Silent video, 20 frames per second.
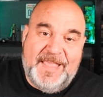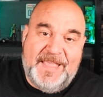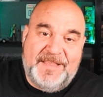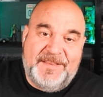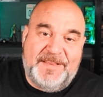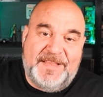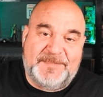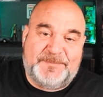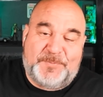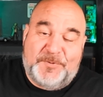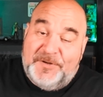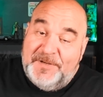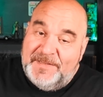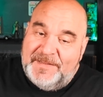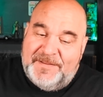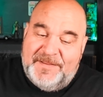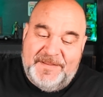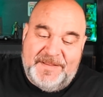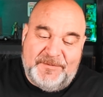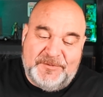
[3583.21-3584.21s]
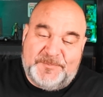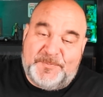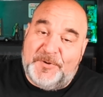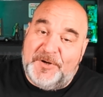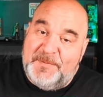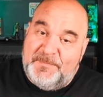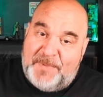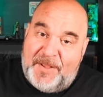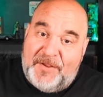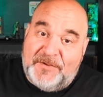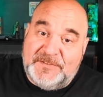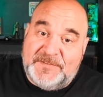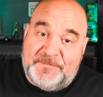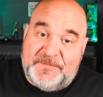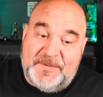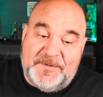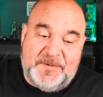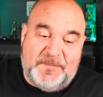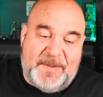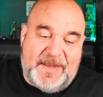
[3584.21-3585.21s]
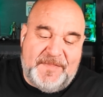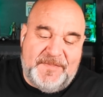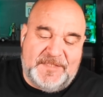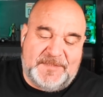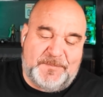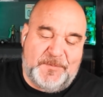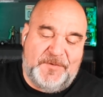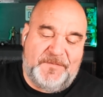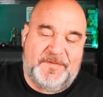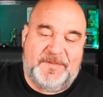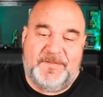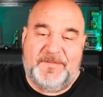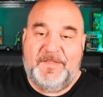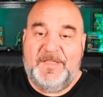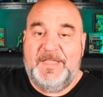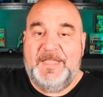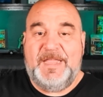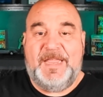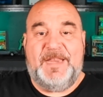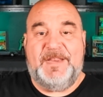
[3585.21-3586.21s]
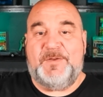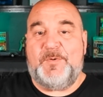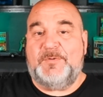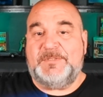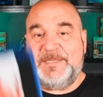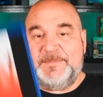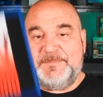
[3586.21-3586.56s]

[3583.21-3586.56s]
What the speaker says: It was pretty ballsy for them to make this movie, and of course I'm